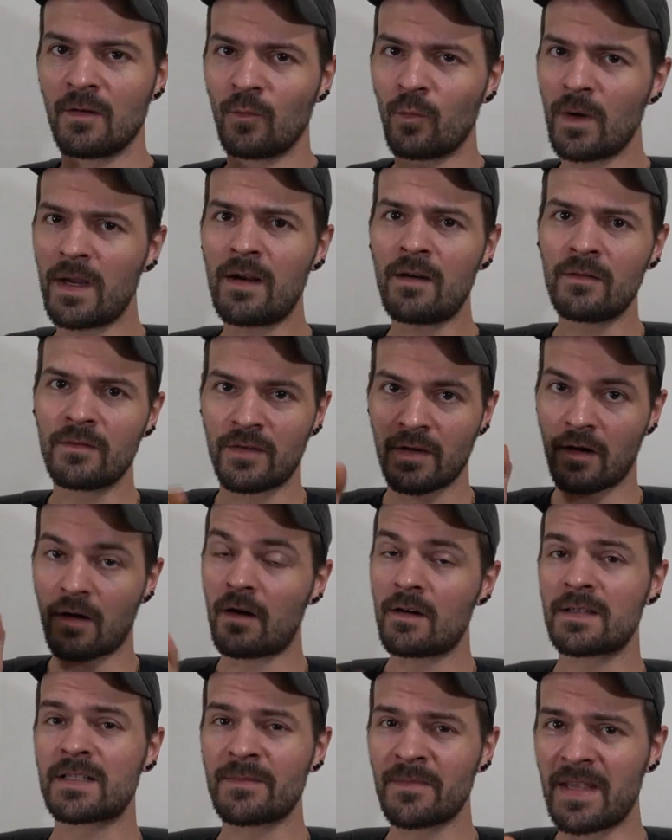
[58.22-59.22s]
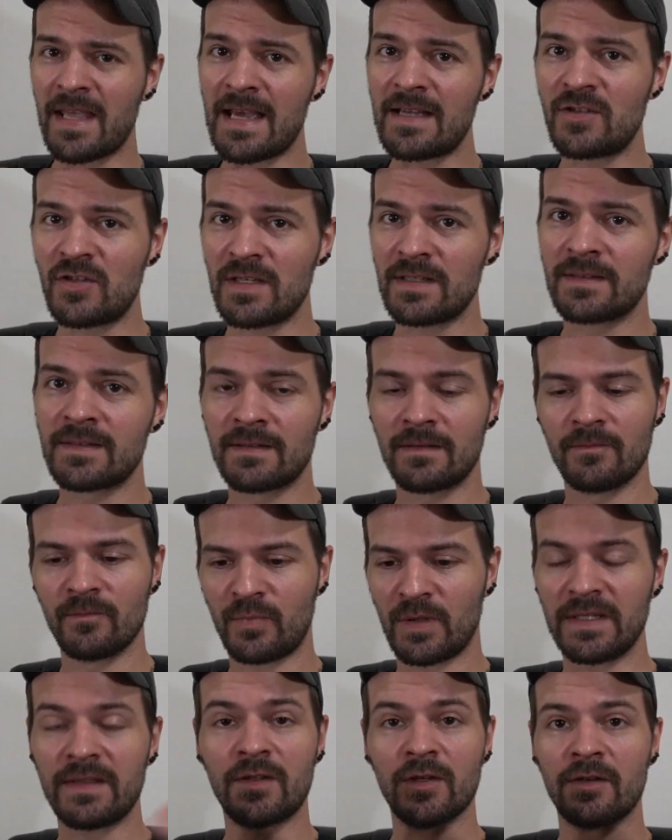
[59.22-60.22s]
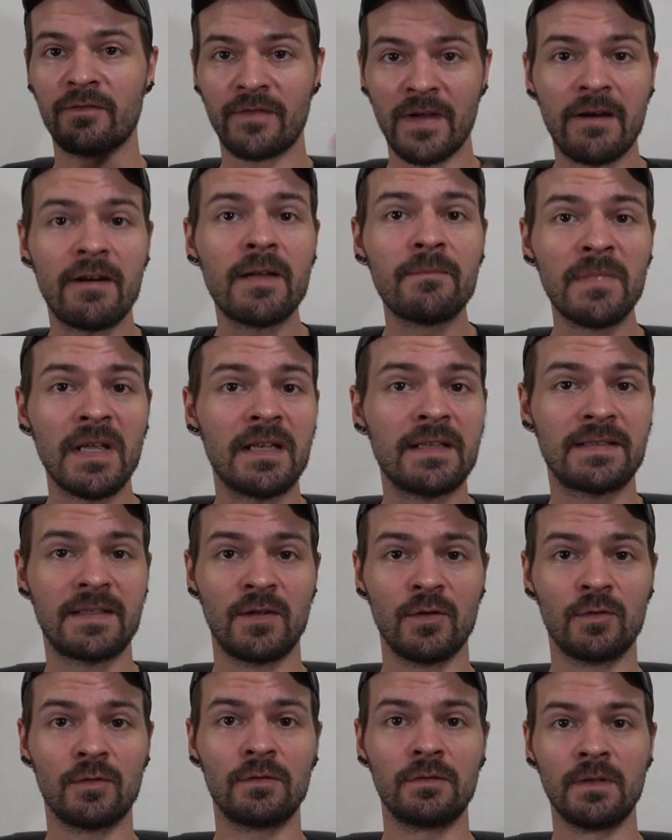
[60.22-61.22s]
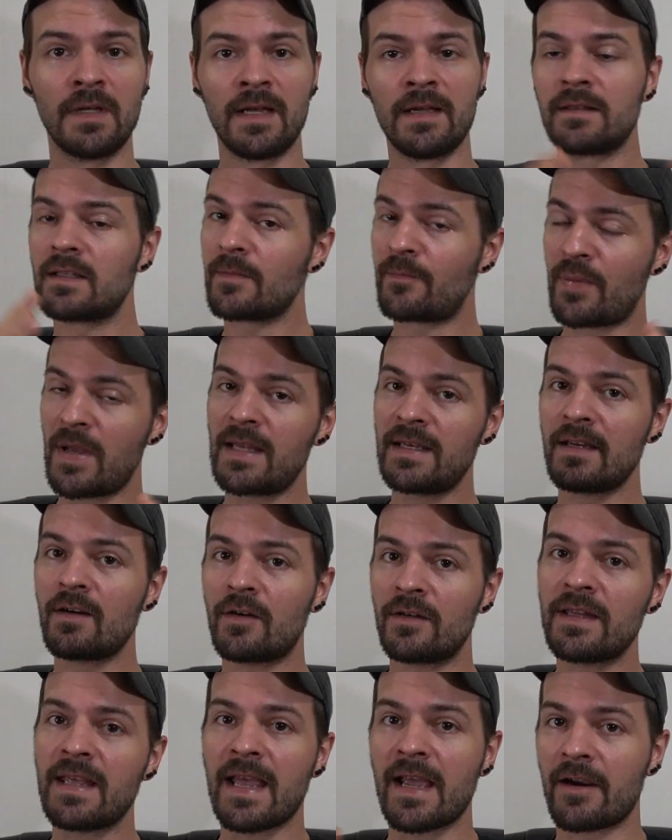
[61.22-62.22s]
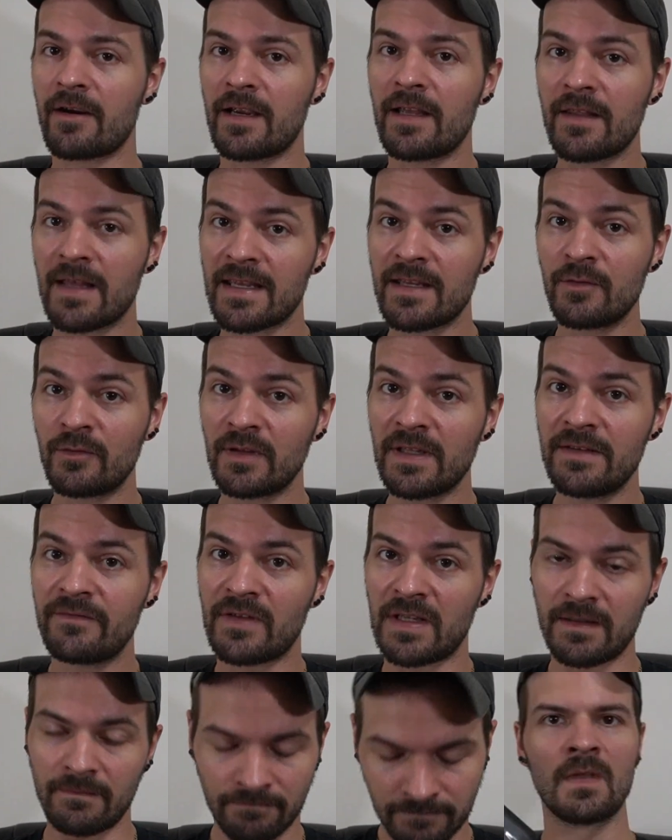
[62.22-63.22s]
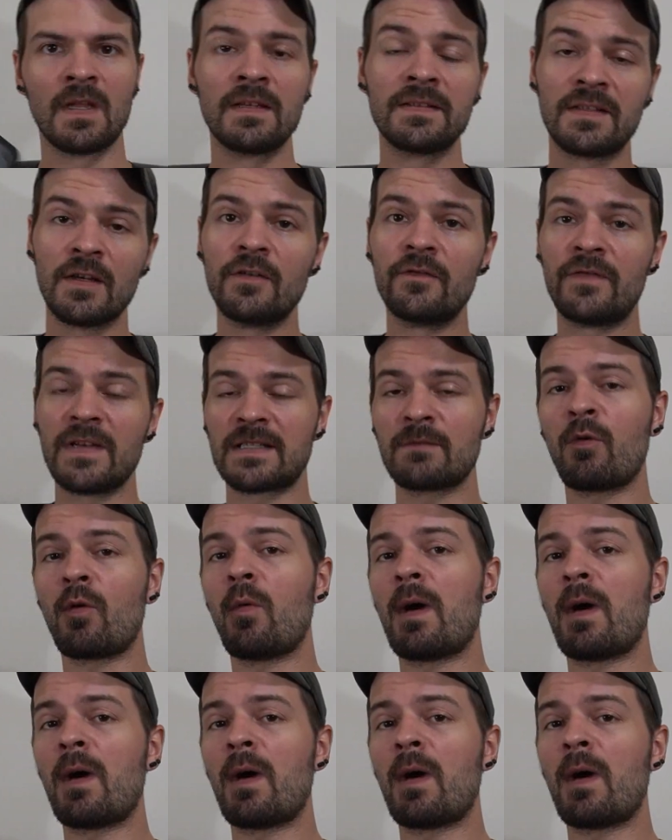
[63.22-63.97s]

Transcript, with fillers: Well, there are some catches, but they're very minuscule depending on the area that you live in. So Visible